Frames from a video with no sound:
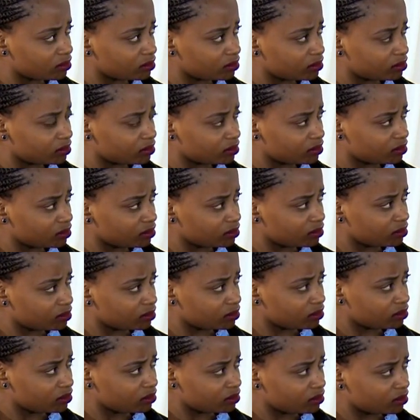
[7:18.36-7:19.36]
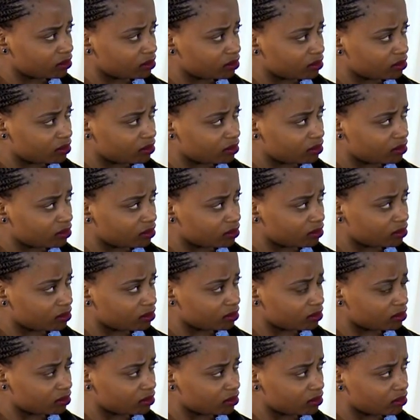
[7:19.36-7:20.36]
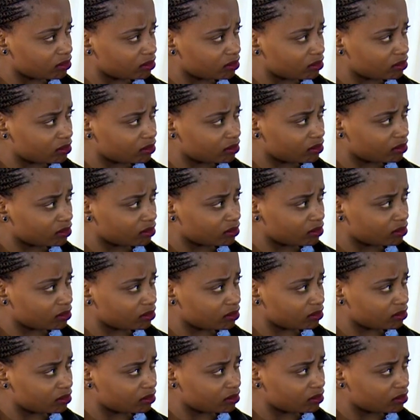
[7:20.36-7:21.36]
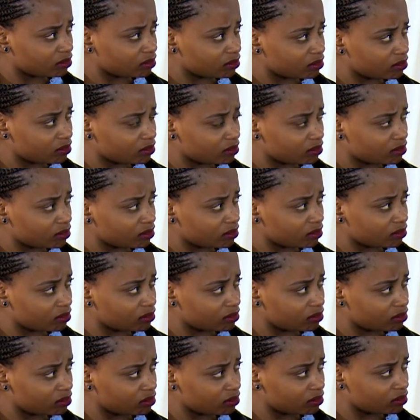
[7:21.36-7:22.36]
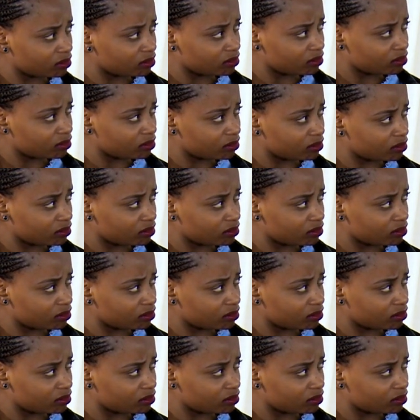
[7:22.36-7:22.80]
[no speech]